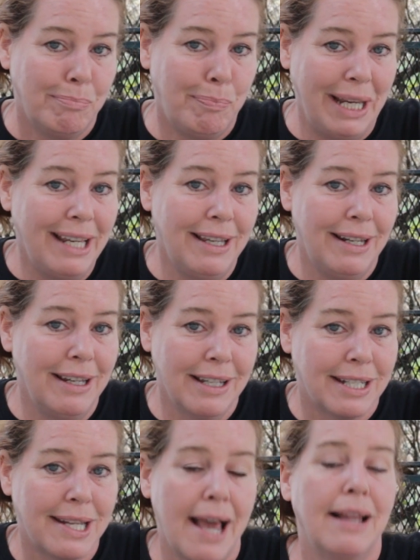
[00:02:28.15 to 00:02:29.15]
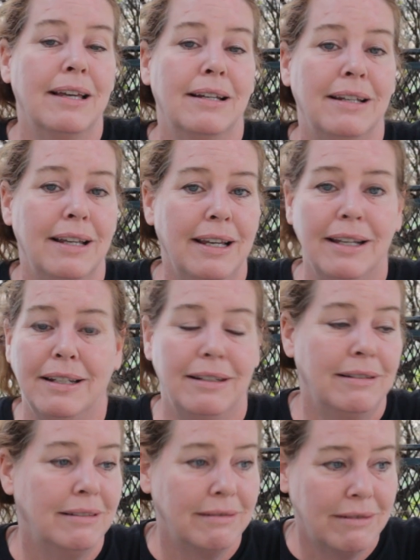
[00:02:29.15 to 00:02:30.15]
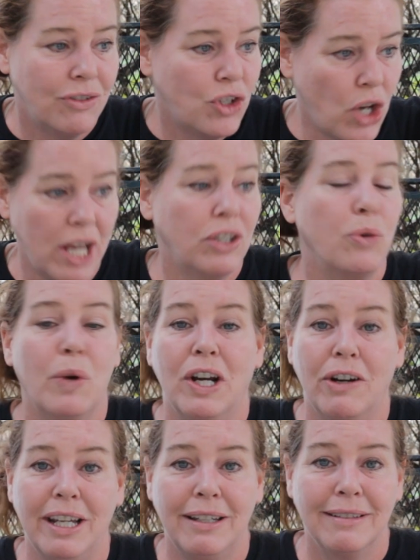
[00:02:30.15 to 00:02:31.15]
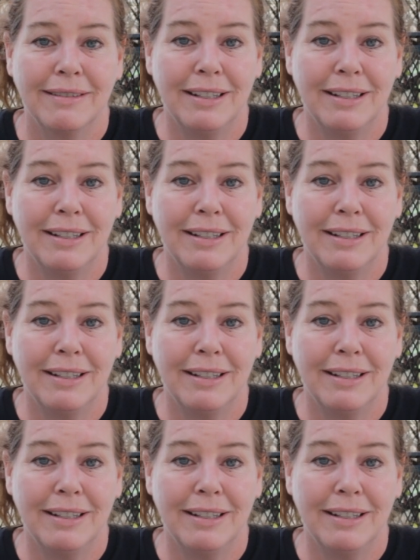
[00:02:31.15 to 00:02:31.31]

be eating a salad in January.